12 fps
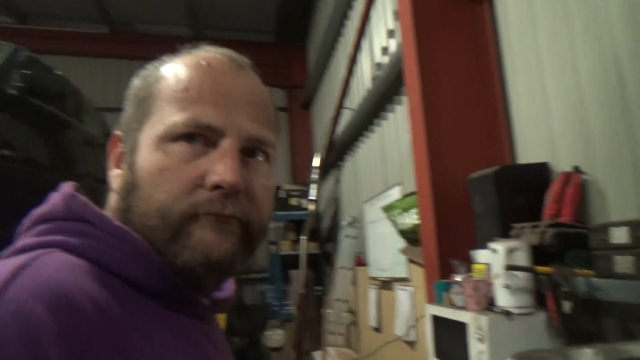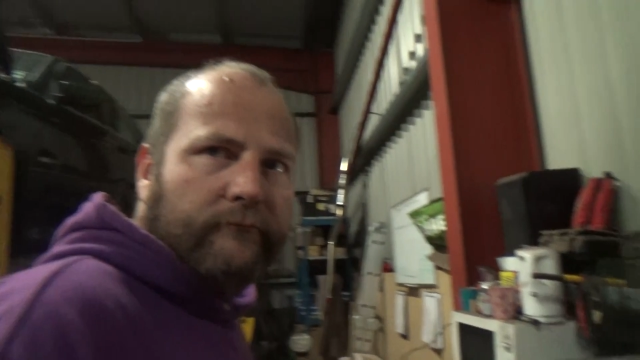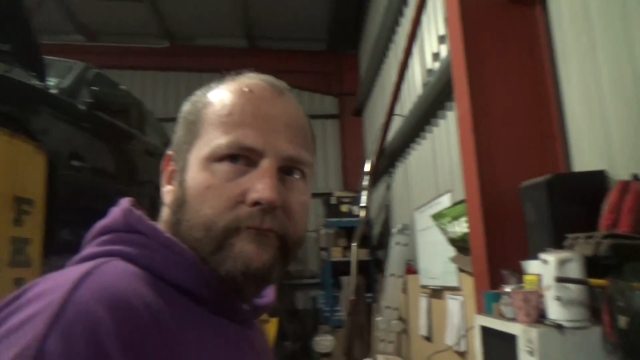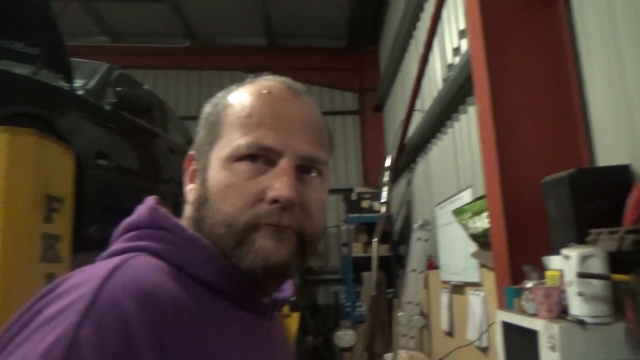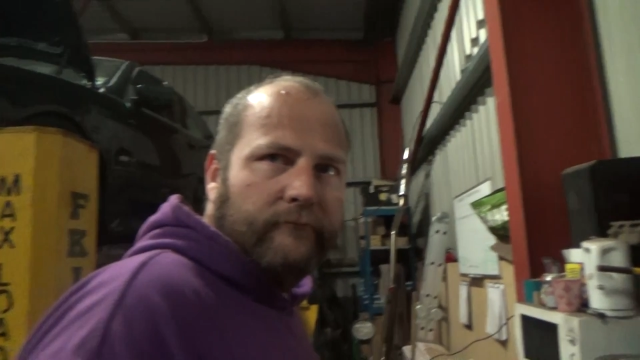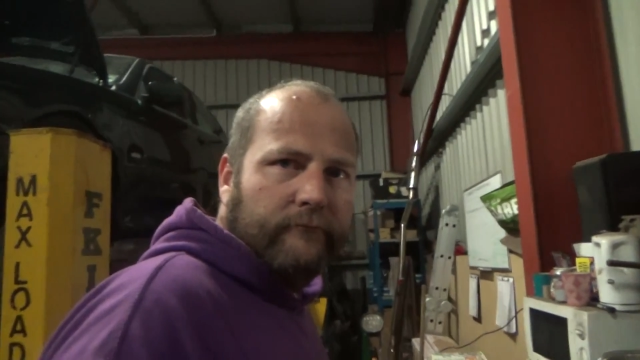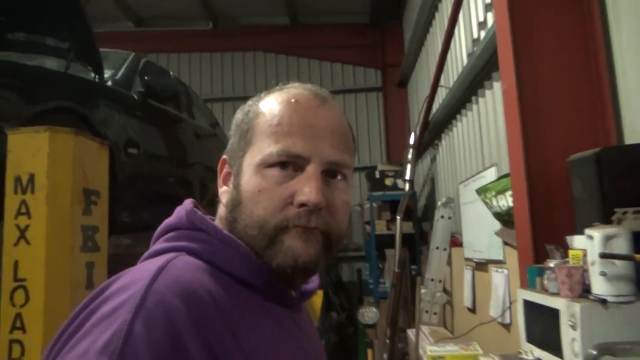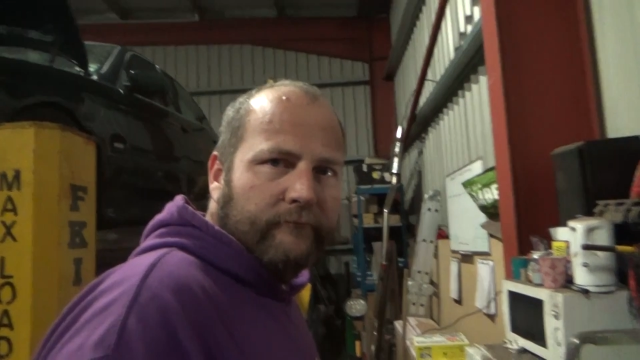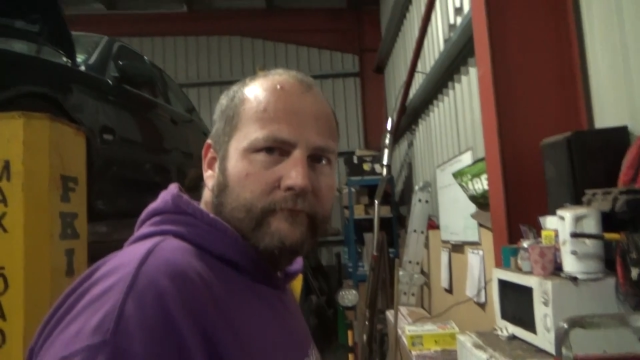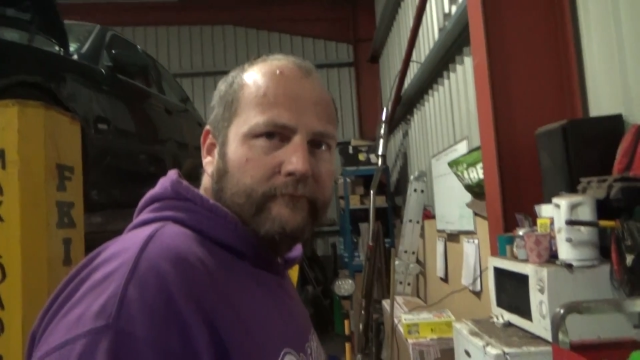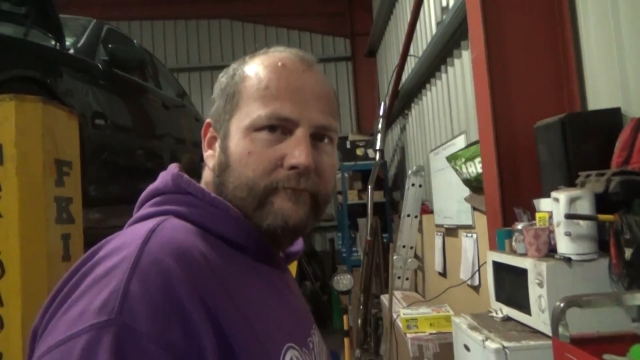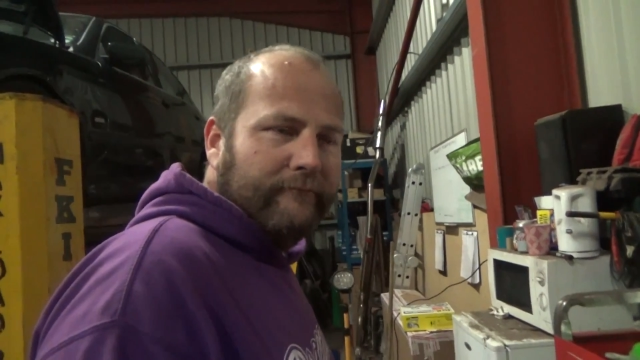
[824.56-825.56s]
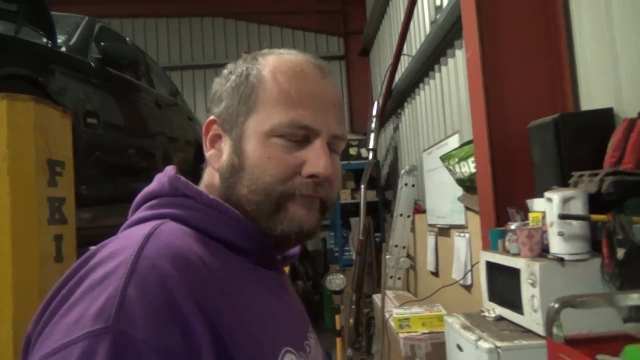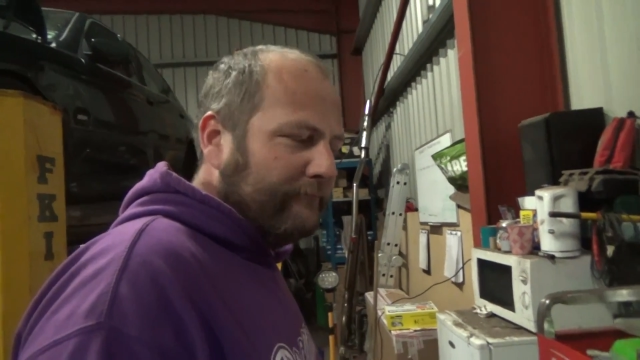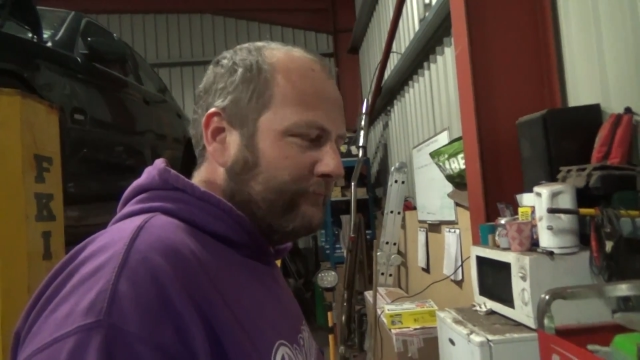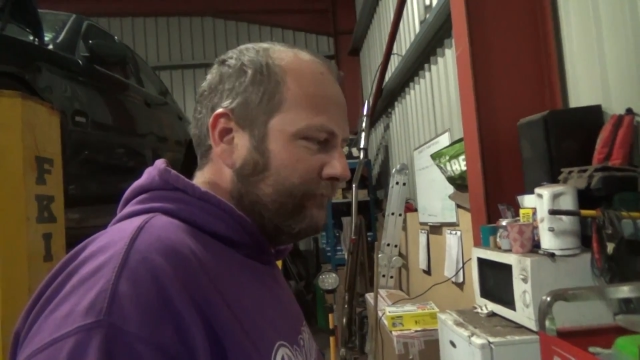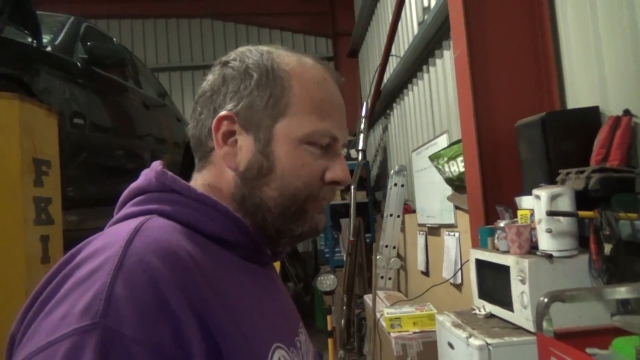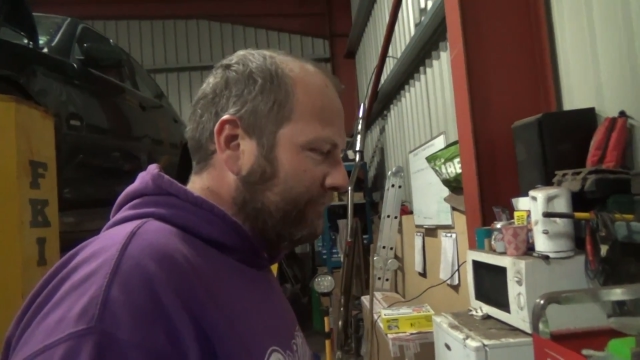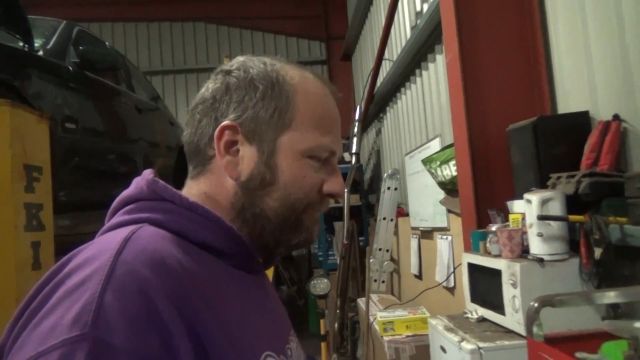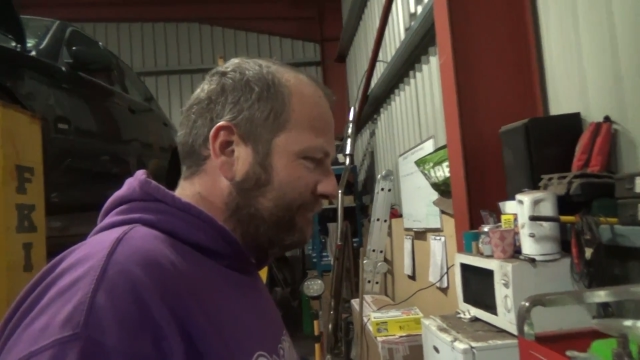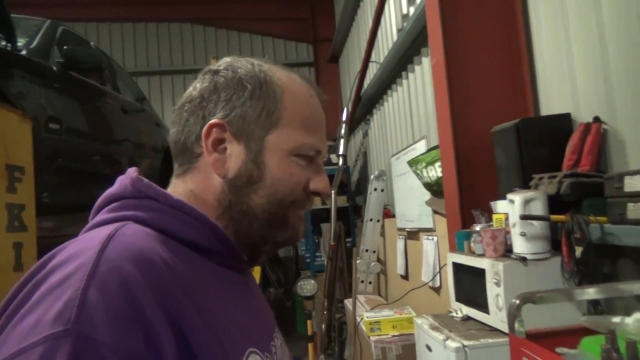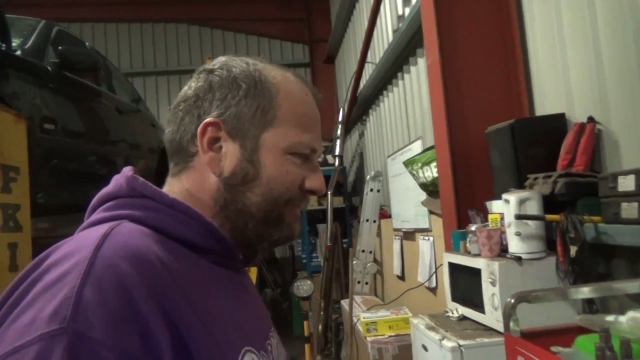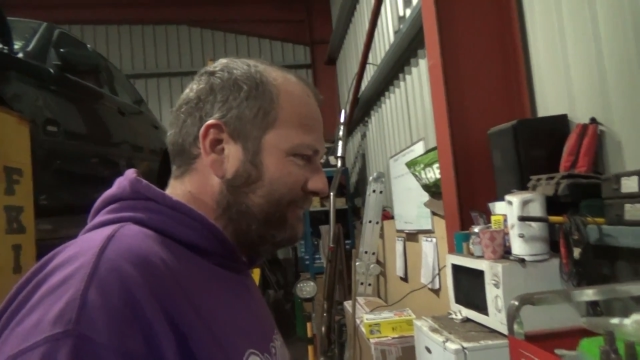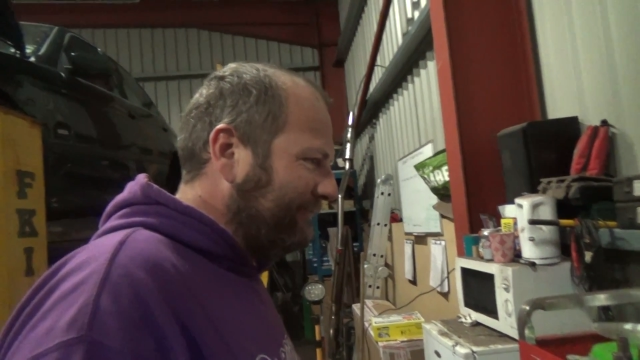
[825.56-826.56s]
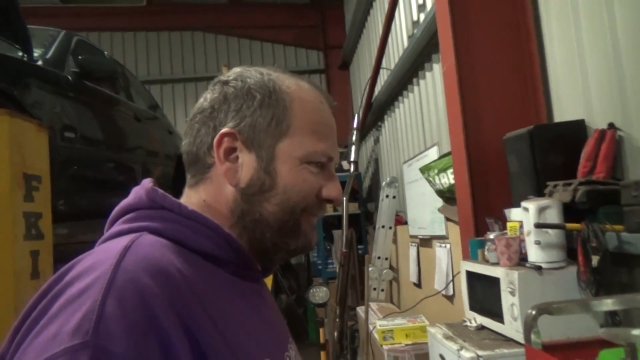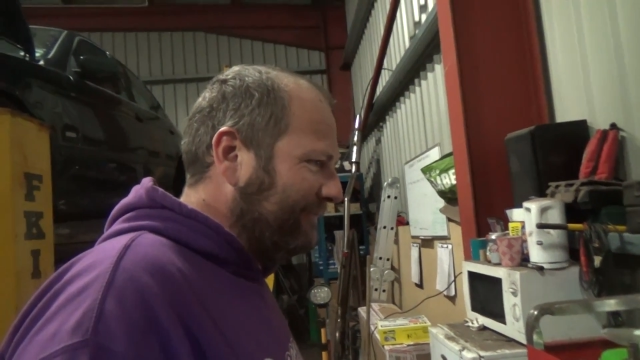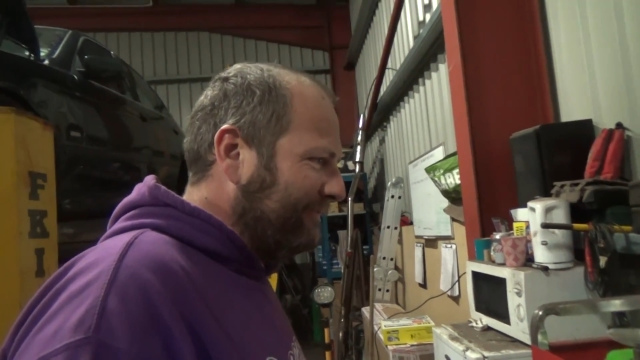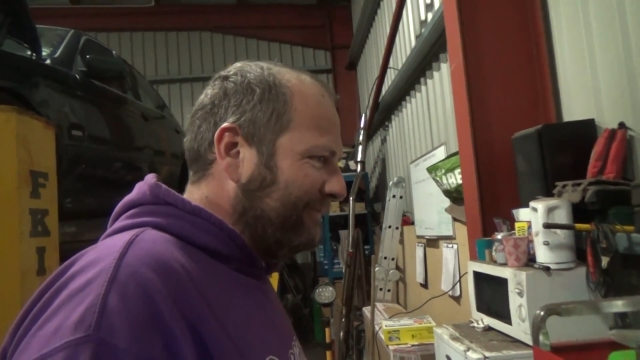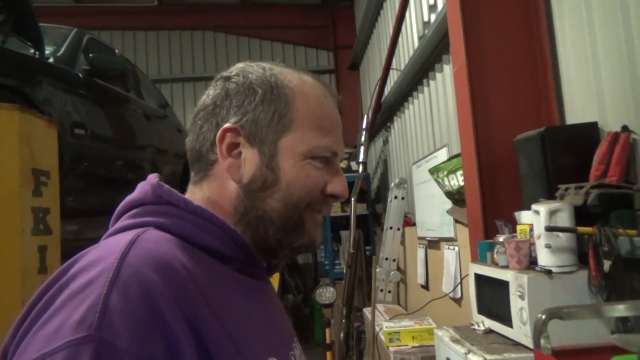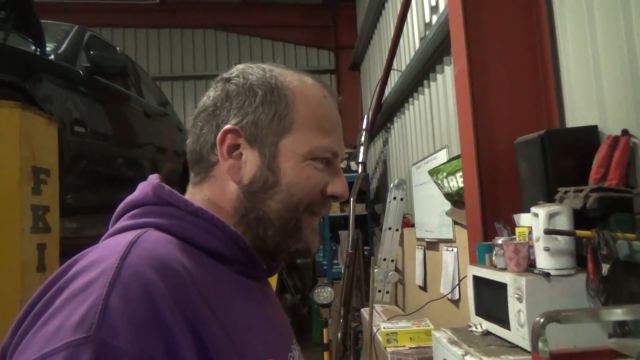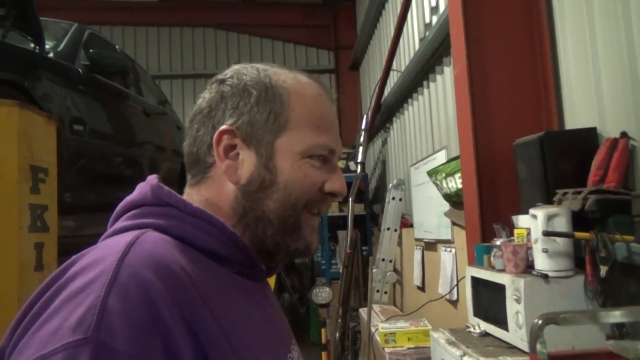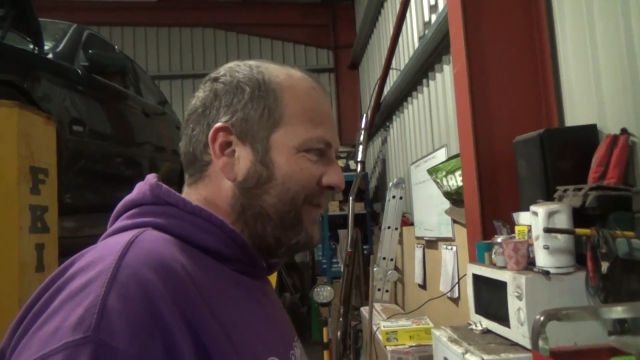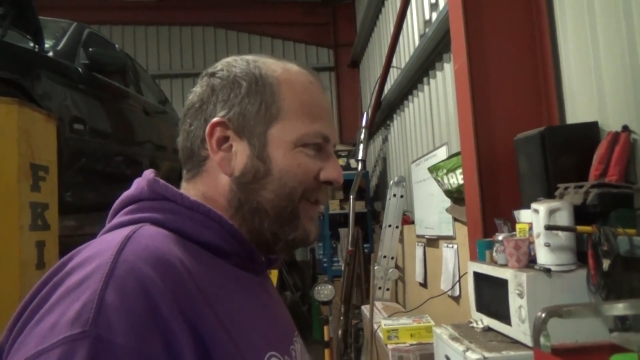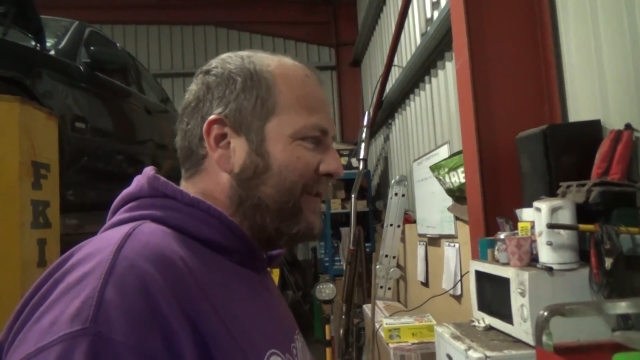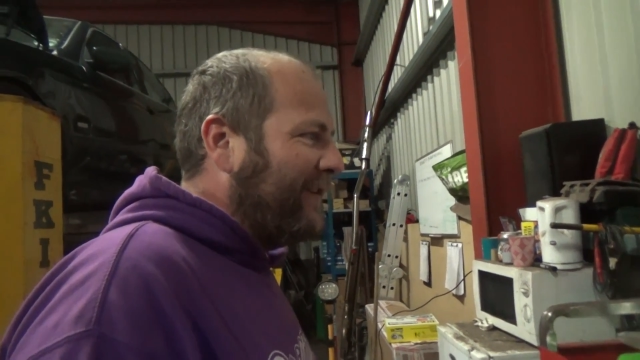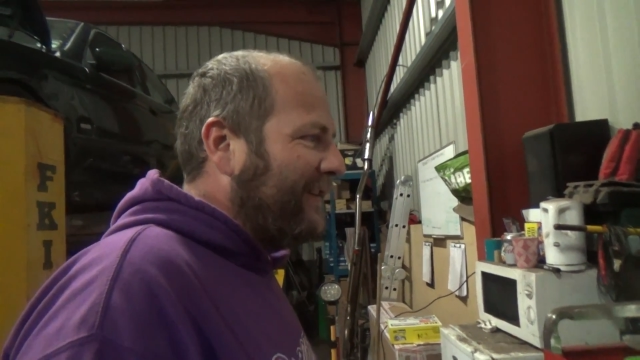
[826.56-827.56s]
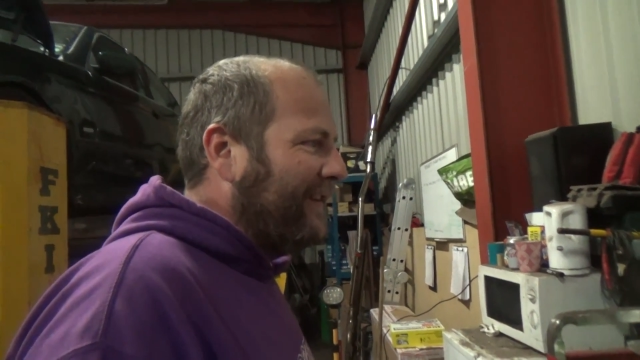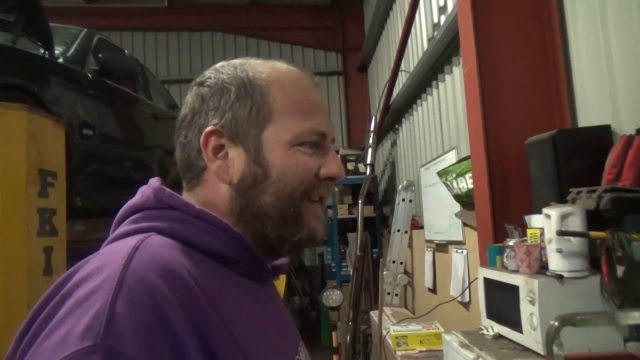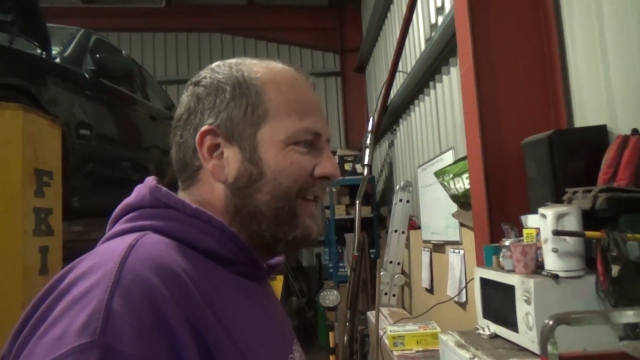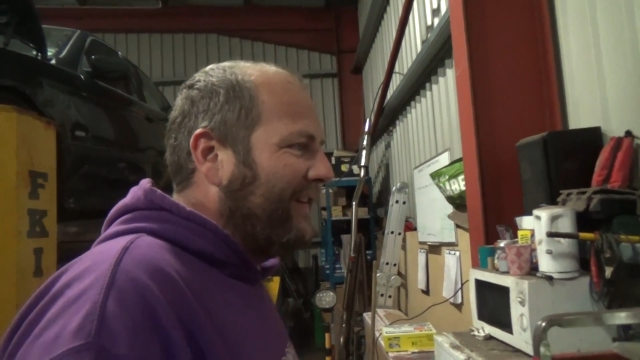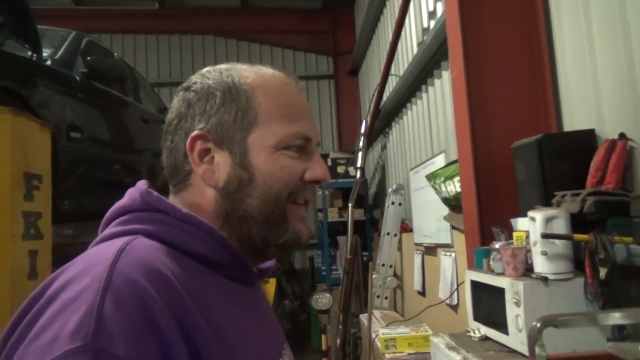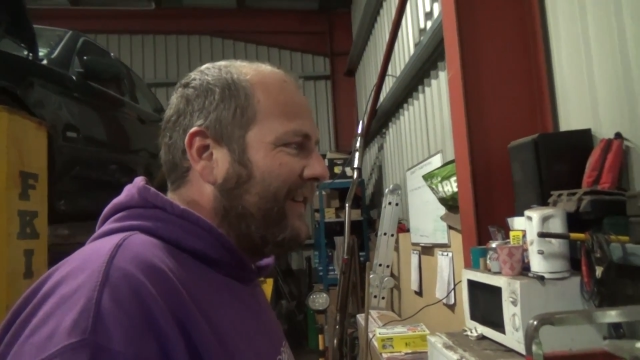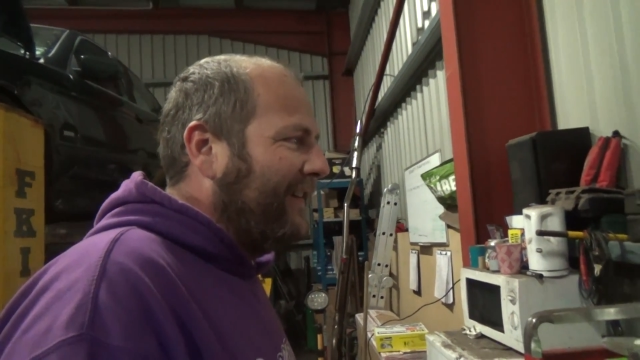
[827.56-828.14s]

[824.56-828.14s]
So we found dye, plural of dye,